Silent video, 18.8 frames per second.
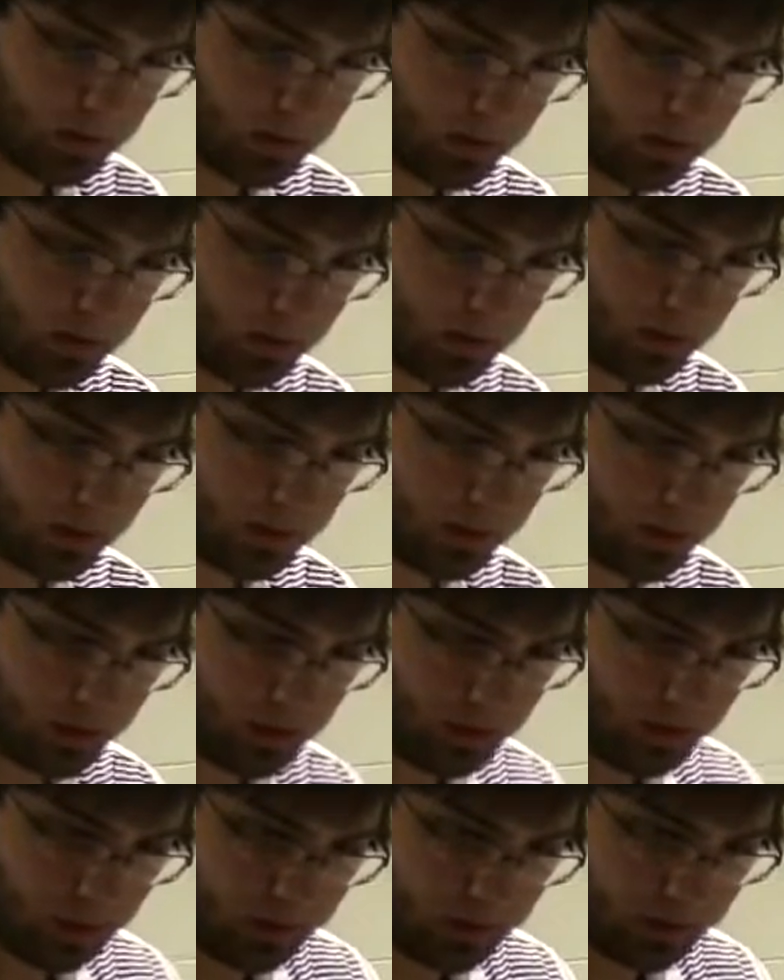the sample to
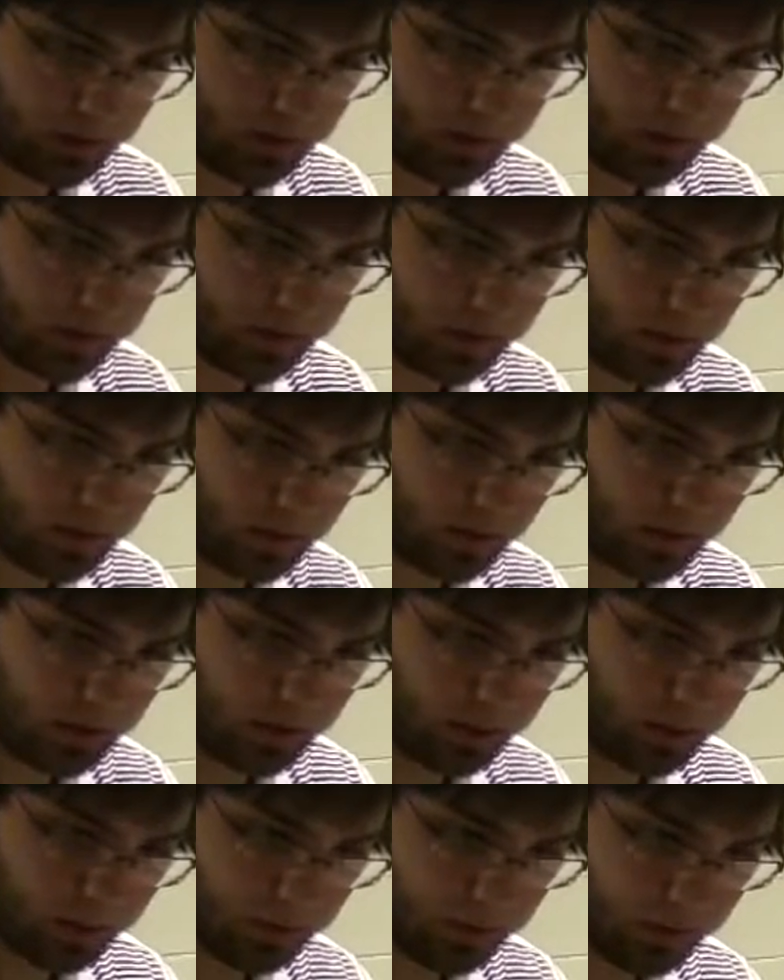our sample holder
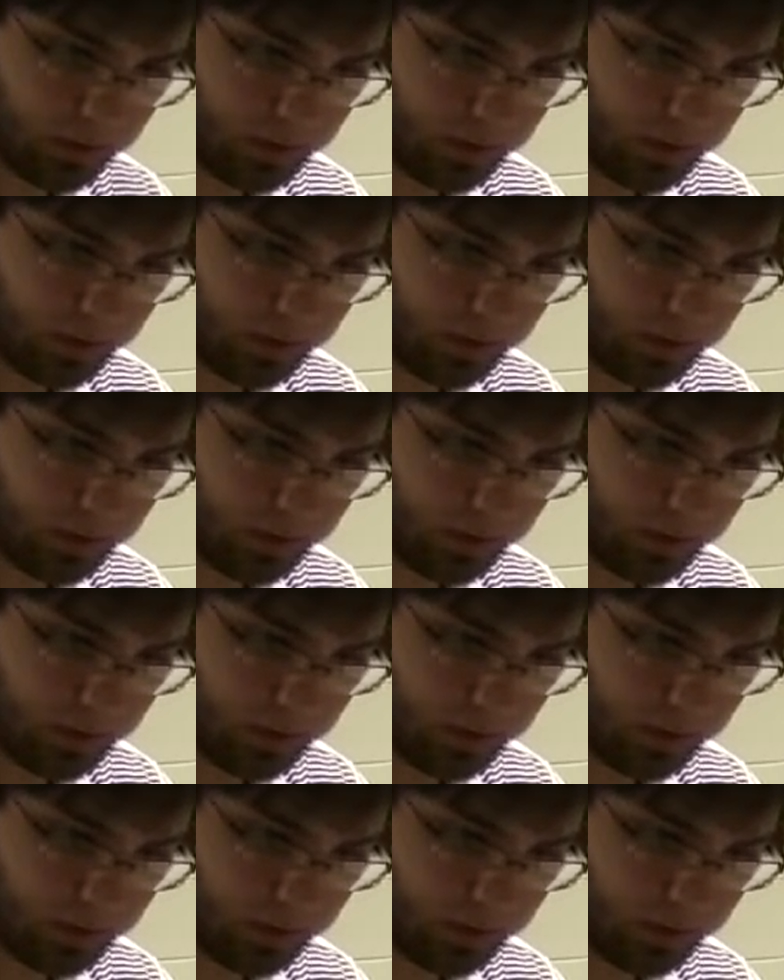plate,